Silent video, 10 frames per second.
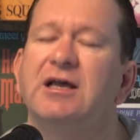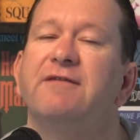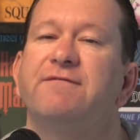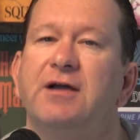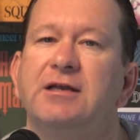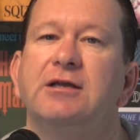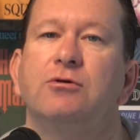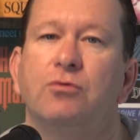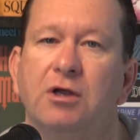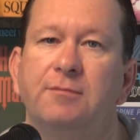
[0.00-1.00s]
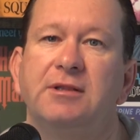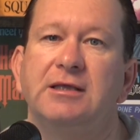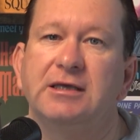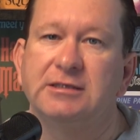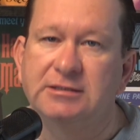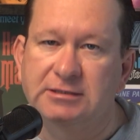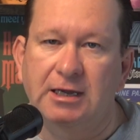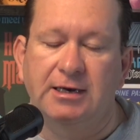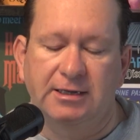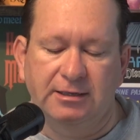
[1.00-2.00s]
I find incredibly
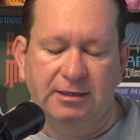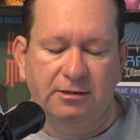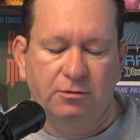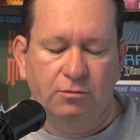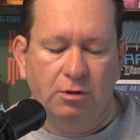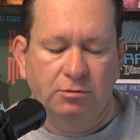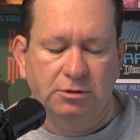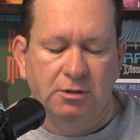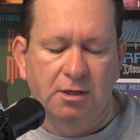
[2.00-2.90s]
exciting," end quote.